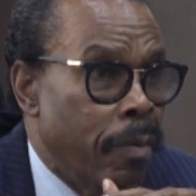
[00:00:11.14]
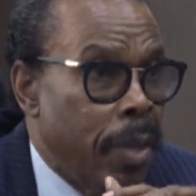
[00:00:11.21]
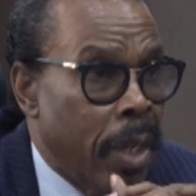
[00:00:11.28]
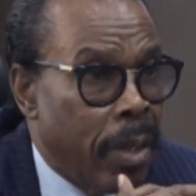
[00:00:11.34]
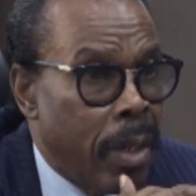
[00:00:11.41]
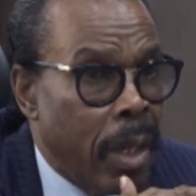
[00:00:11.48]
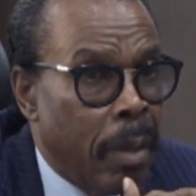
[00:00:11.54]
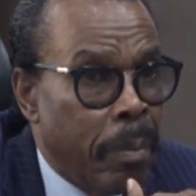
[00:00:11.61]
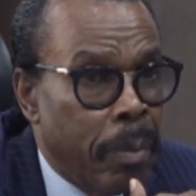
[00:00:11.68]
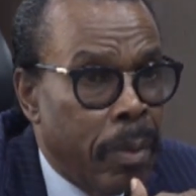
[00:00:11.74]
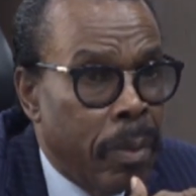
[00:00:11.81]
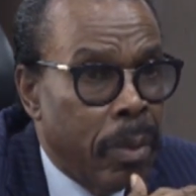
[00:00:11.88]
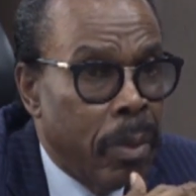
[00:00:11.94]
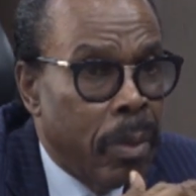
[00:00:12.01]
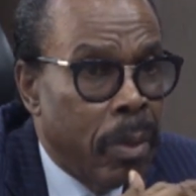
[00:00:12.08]
Vietnam,
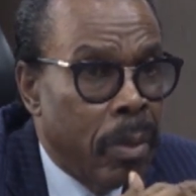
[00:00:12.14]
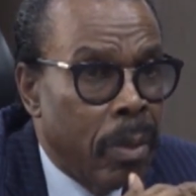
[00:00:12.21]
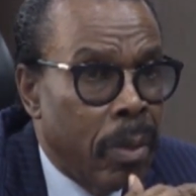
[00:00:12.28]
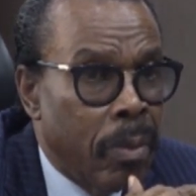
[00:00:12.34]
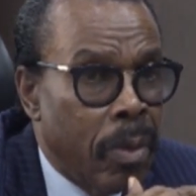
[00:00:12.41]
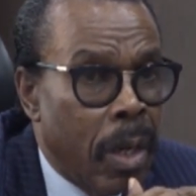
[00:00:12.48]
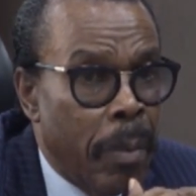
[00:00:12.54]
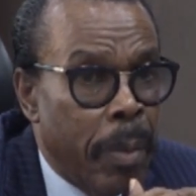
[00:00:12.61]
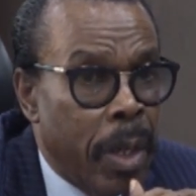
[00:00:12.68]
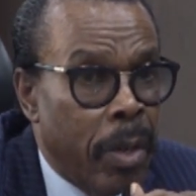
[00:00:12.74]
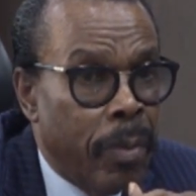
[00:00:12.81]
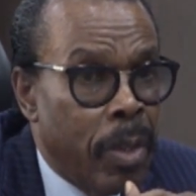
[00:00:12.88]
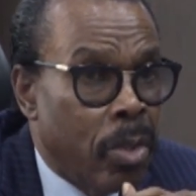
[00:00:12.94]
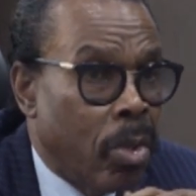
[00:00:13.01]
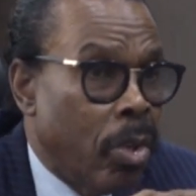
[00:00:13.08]
and many
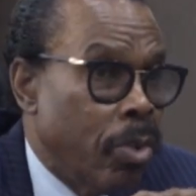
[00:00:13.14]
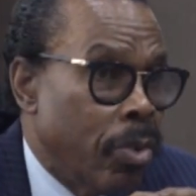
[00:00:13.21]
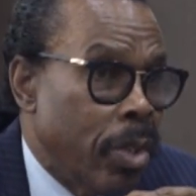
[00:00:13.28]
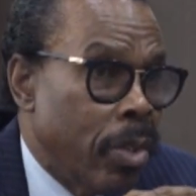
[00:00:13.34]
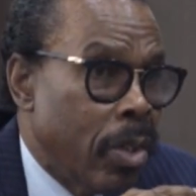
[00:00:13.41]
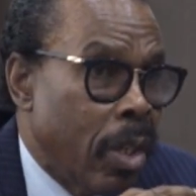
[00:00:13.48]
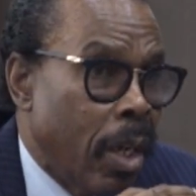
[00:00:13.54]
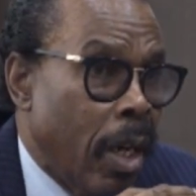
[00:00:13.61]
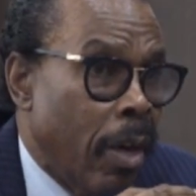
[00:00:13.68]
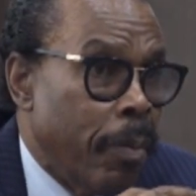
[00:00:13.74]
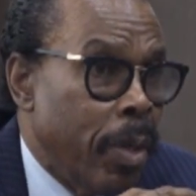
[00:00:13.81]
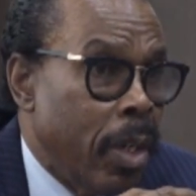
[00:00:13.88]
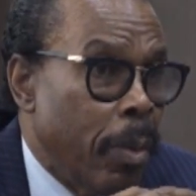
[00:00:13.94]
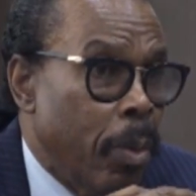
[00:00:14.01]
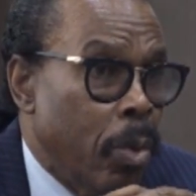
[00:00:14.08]
of these countries have
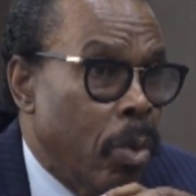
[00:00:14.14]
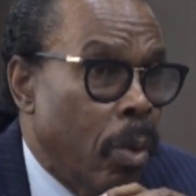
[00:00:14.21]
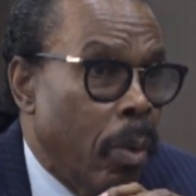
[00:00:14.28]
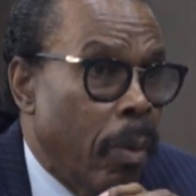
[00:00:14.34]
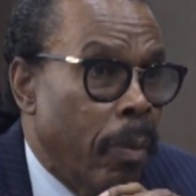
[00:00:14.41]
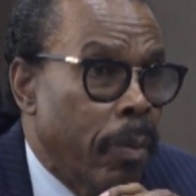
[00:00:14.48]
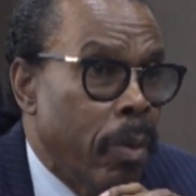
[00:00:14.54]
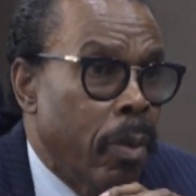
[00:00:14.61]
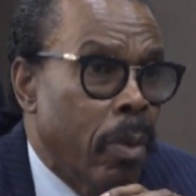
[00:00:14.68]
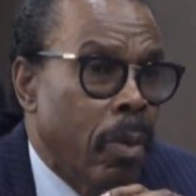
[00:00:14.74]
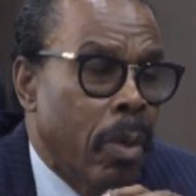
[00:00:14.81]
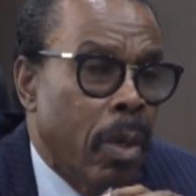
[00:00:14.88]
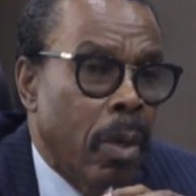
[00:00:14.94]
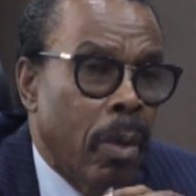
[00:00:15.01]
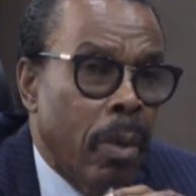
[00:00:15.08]
been able
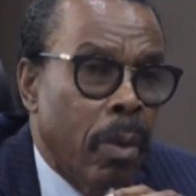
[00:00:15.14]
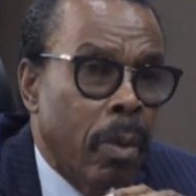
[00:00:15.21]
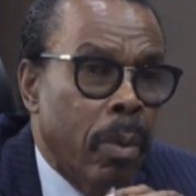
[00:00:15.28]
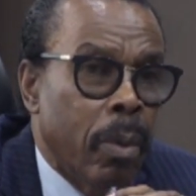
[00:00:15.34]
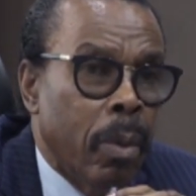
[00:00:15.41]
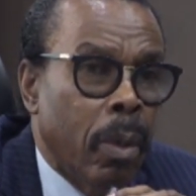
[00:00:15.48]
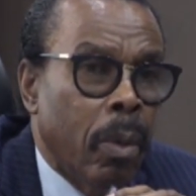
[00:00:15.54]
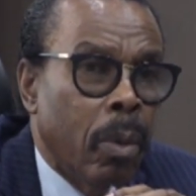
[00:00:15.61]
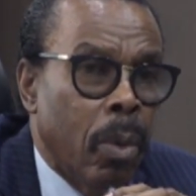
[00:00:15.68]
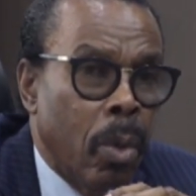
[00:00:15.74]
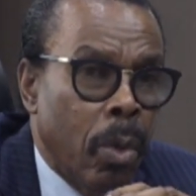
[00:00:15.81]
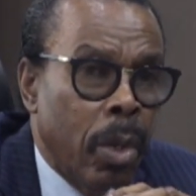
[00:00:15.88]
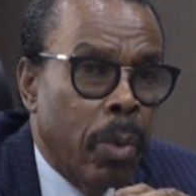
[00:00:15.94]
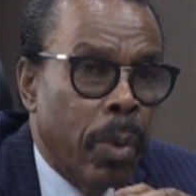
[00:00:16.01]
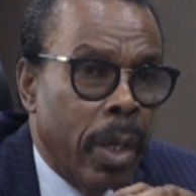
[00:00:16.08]
to
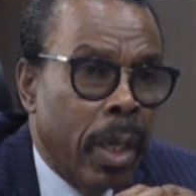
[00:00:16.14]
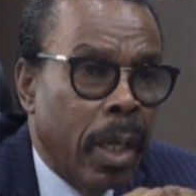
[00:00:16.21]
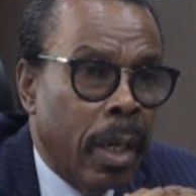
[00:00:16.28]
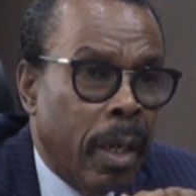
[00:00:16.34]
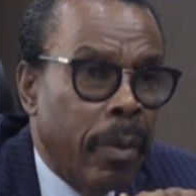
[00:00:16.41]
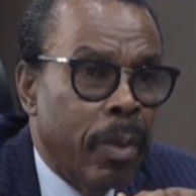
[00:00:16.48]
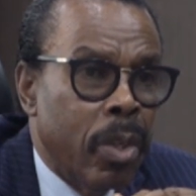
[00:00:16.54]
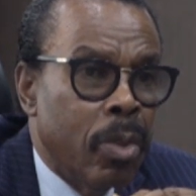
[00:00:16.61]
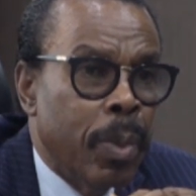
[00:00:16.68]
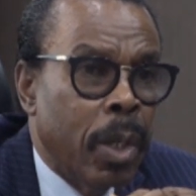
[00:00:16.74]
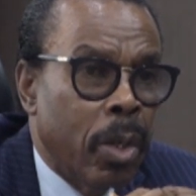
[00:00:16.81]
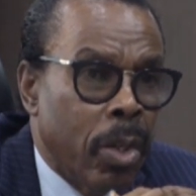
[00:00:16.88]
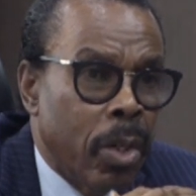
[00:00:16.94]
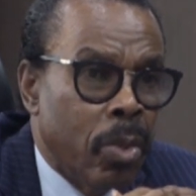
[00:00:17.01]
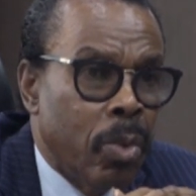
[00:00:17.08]
go the way they are is
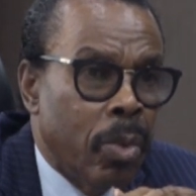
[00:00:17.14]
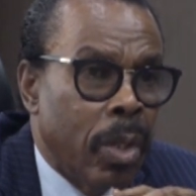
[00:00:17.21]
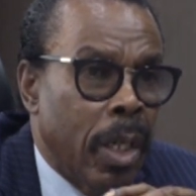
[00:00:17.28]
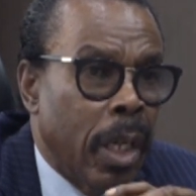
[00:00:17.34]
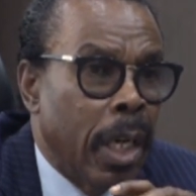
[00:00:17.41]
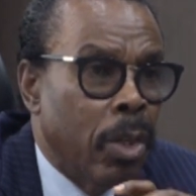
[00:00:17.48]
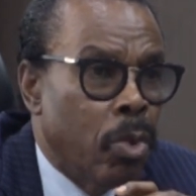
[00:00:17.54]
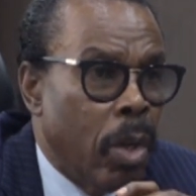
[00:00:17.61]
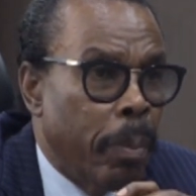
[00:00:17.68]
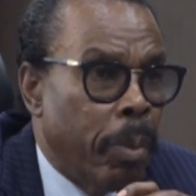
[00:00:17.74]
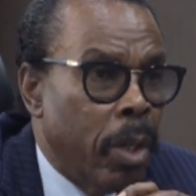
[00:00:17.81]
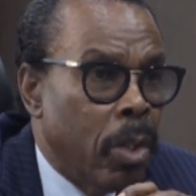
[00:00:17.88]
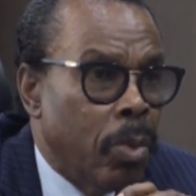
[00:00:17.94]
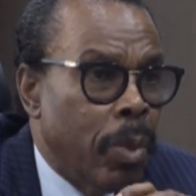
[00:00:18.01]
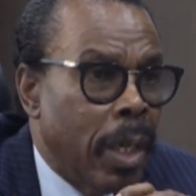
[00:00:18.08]
because they get to a
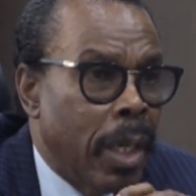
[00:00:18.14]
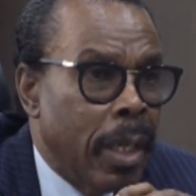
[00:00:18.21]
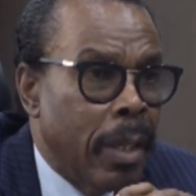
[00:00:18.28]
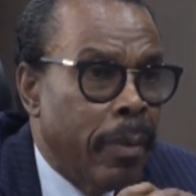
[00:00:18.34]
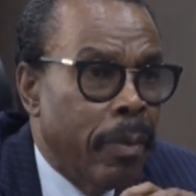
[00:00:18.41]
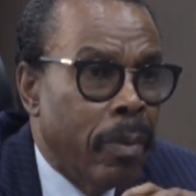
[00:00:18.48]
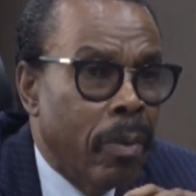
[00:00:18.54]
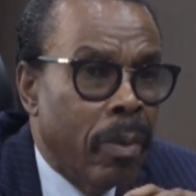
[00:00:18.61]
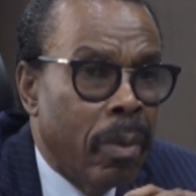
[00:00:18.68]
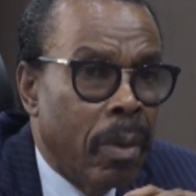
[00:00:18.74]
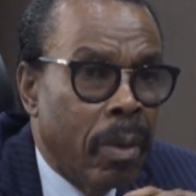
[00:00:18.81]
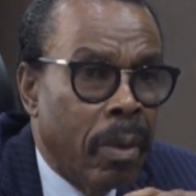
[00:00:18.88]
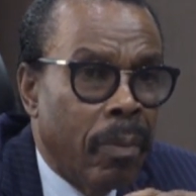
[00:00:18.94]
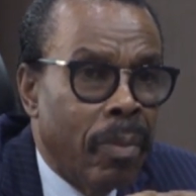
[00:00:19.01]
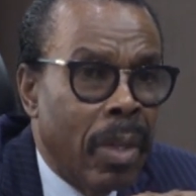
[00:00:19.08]
point where
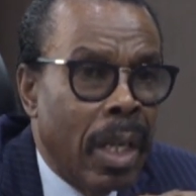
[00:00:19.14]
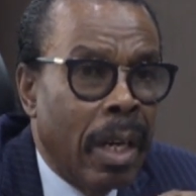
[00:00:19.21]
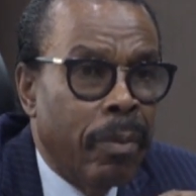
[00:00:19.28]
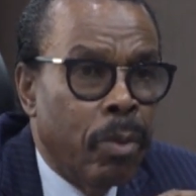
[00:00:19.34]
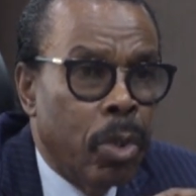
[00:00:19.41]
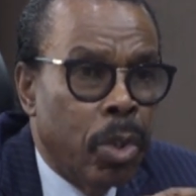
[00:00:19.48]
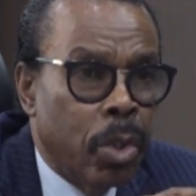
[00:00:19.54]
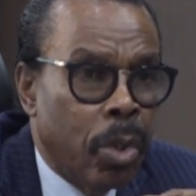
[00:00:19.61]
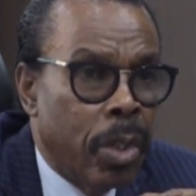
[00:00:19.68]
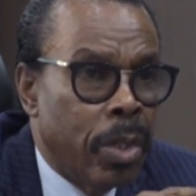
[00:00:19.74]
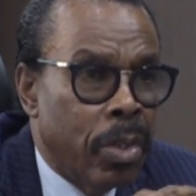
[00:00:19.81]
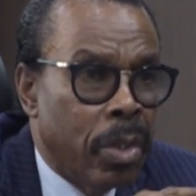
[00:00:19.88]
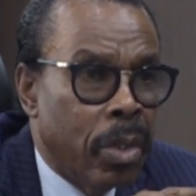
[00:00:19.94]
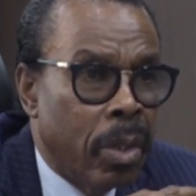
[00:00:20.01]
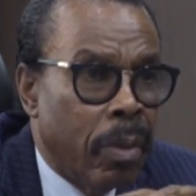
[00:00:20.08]
they have no
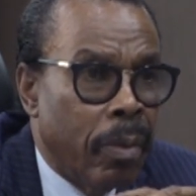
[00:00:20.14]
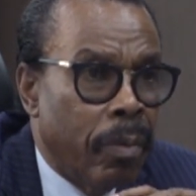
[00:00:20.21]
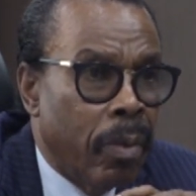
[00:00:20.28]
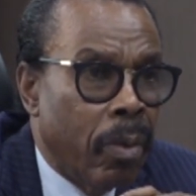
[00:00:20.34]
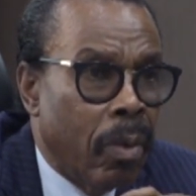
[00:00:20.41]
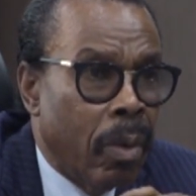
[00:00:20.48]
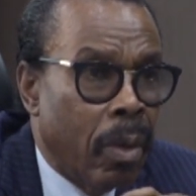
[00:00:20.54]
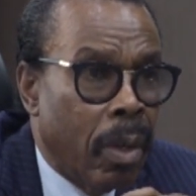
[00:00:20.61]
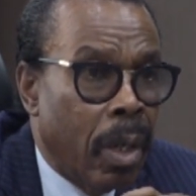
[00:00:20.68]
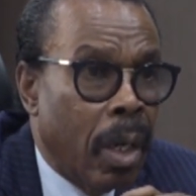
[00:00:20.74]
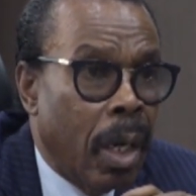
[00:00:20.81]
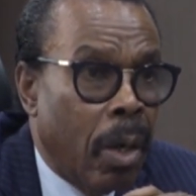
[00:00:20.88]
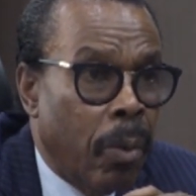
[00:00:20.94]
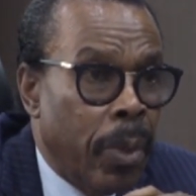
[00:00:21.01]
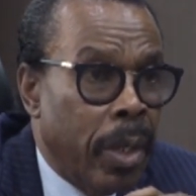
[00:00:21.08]
choice.
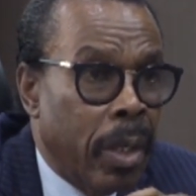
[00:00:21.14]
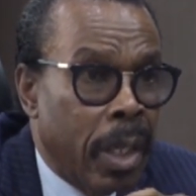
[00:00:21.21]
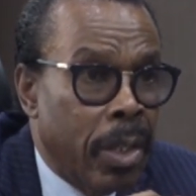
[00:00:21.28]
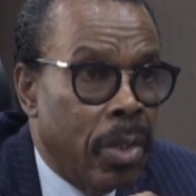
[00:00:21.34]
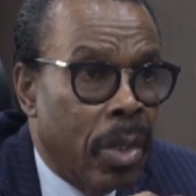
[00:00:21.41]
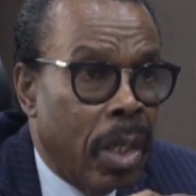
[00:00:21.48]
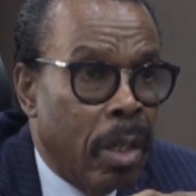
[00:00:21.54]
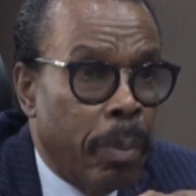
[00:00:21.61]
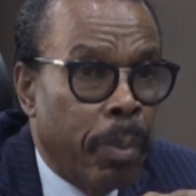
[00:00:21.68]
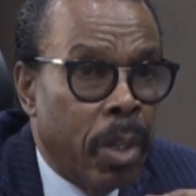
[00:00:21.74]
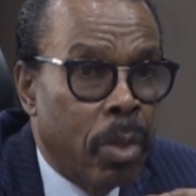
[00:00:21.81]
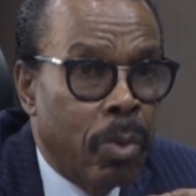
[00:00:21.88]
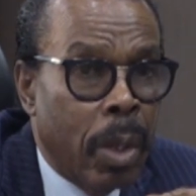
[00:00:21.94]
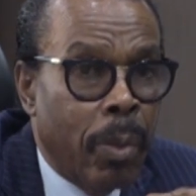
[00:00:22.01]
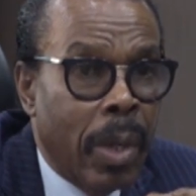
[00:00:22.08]
Are we in Nigeria at the
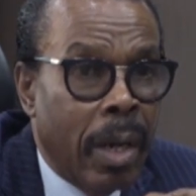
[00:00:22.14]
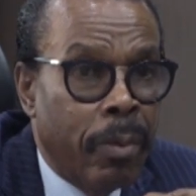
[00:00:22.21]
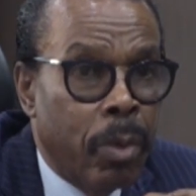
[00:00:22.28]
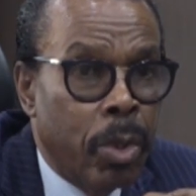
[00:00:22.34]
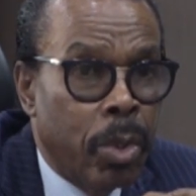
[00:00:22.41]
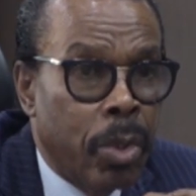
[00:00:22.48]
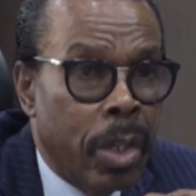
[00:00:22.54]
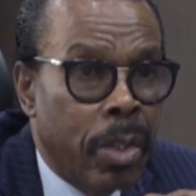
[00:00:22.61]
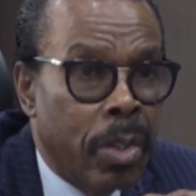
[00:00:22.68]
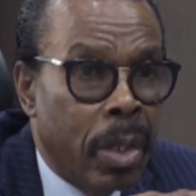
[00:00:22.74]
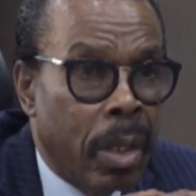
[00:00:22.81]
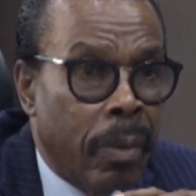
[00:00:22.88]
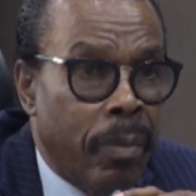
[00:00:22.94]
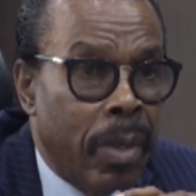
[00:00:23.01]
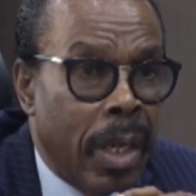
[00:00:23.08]
point where we have no choice?
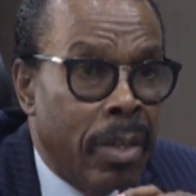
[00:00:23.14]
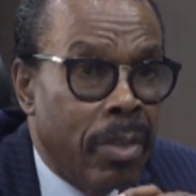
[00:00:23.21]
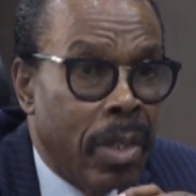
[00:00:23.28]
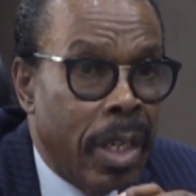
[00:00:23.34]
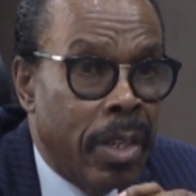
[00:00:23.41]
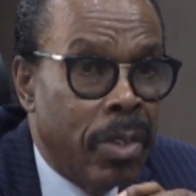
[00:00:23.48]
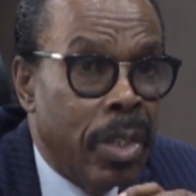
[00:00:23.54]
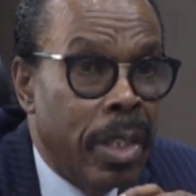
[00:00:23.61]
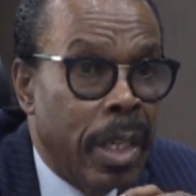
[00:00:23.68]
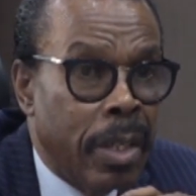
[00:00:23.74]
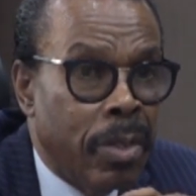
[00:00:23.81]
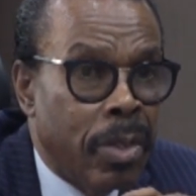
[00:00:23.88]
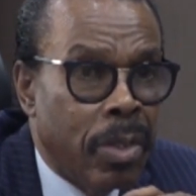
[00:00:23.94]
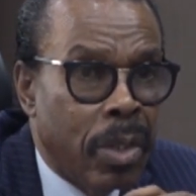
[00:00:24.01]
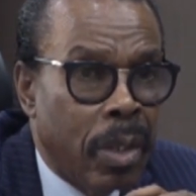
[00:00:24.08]
The answer is
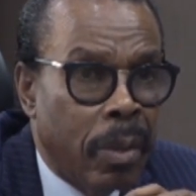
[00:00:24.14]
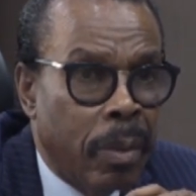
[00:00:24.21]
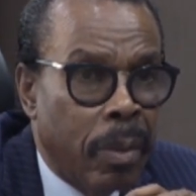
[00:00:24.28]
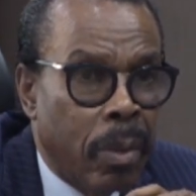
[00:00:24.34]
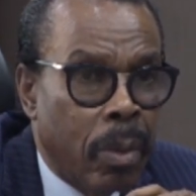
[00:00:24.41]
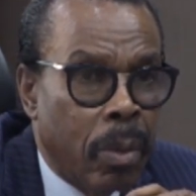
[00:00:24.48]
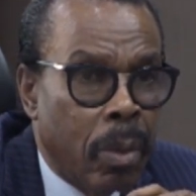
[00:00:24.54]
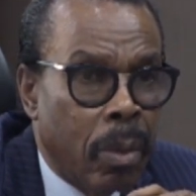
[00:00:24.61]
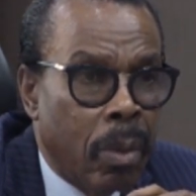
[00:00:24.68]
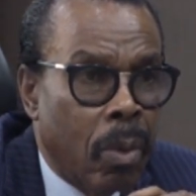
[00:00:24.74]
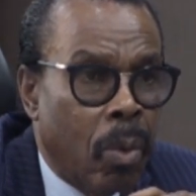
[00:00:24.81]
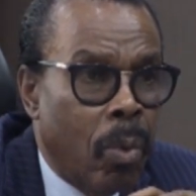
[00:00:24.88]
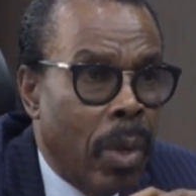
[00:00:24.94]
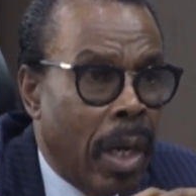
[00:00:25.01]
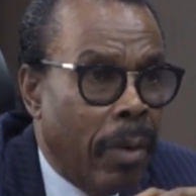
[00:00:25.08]
yes.
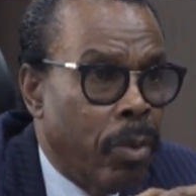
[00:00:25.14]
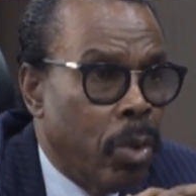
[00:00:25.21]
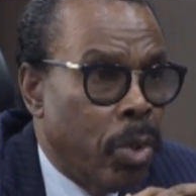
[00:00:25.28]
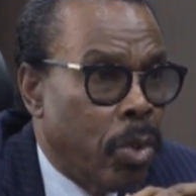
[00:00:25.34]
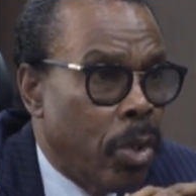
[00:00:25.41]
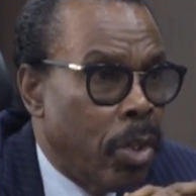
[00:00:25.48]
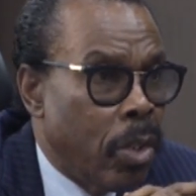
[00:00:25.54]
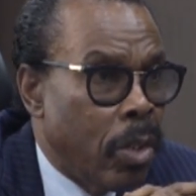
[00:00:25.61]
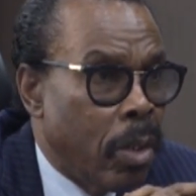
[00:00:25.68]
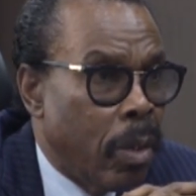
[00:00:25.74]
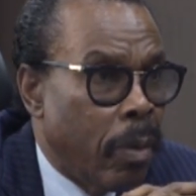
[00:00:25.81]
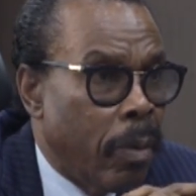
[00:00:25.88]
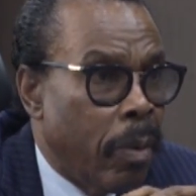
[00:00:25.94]
We have no choice.